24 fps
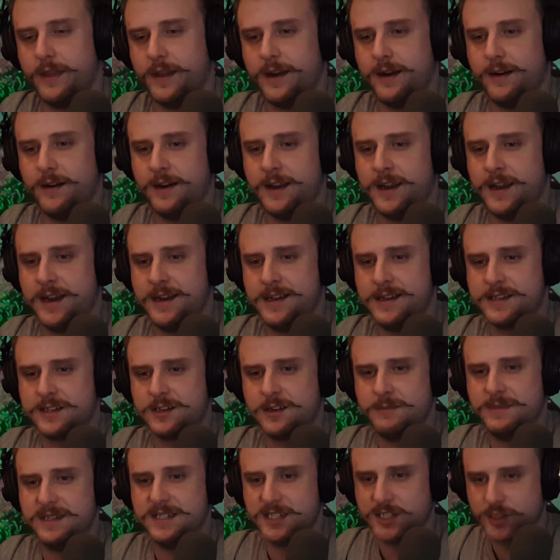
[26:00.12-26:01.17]
there, and it's
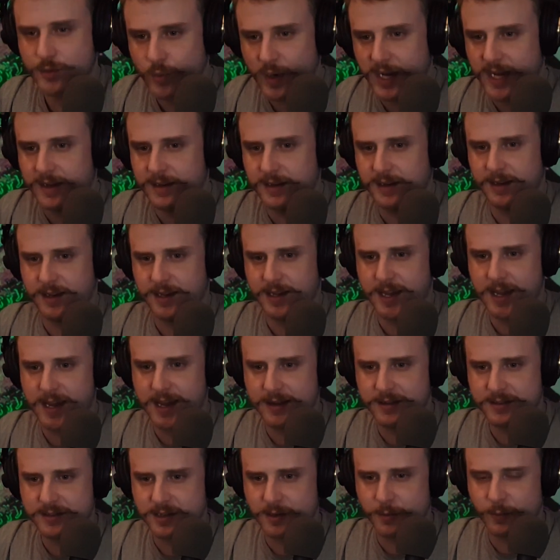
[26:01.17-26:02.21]
gonna be sweet.
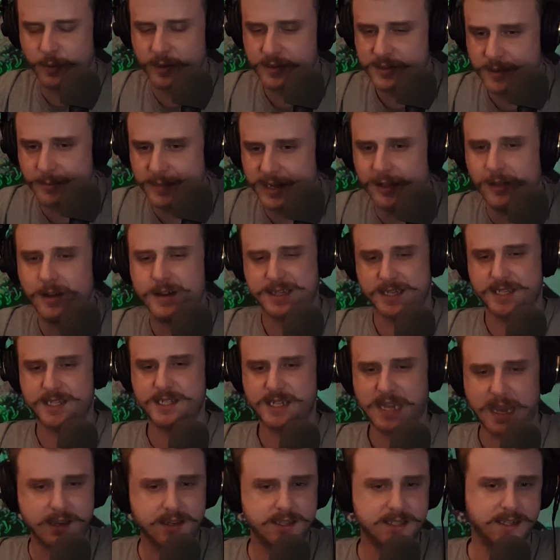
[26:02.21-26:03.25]
And there's gonna be a lot of
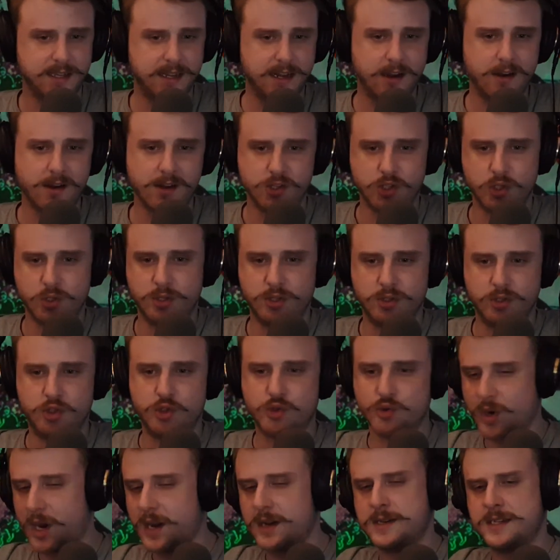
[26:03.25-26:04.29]
sex there, and
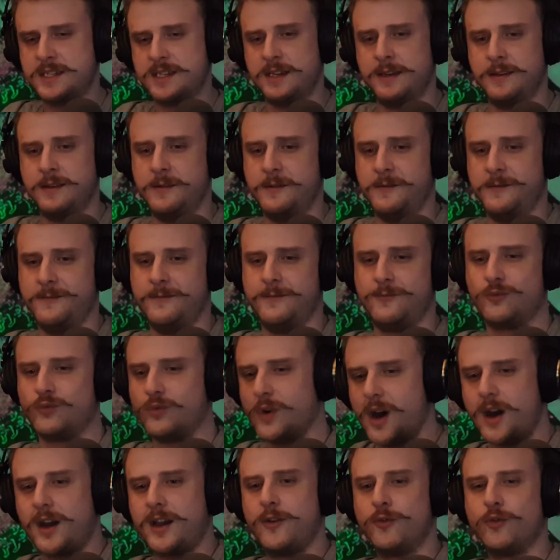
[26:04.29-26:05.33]
drugs, and
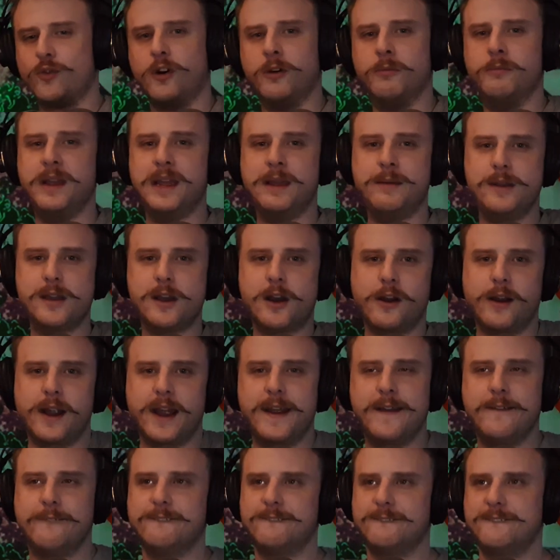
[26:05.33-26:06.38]
rock and roll, baby. All
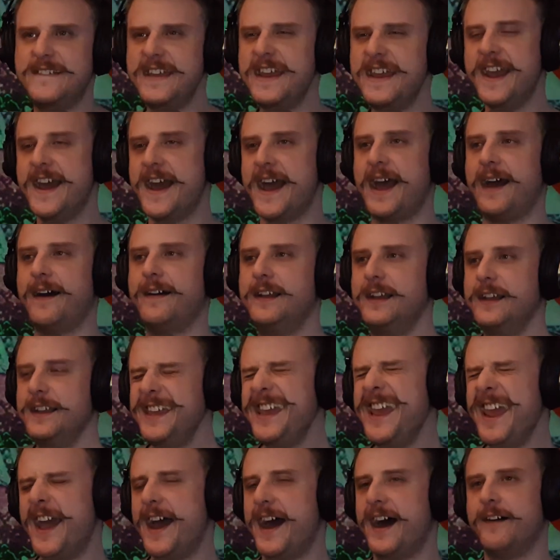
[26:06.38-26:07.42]
right.
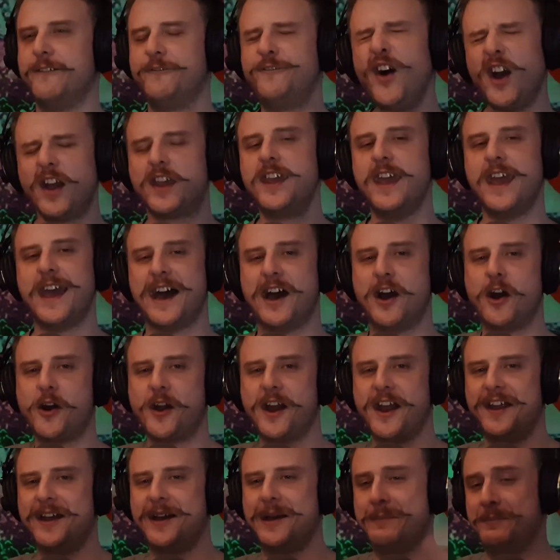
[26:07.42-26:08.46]
Yeah, fuck yeah. All
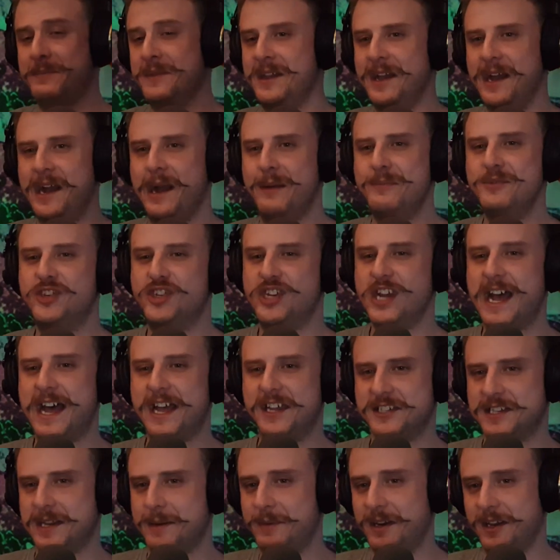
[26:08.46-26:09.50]
right, I'm
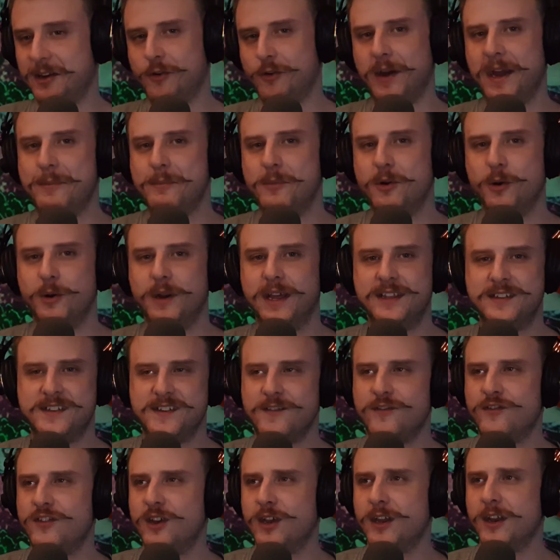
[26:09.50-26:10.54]
jazzed. I'm in a great mood,
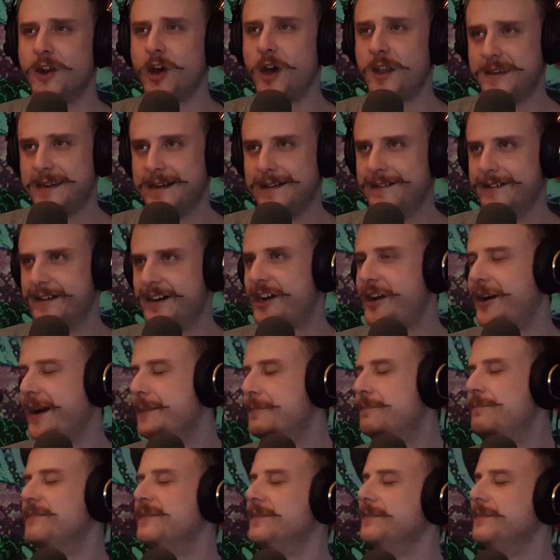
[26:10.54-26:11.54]
as if you cannot tell. All right,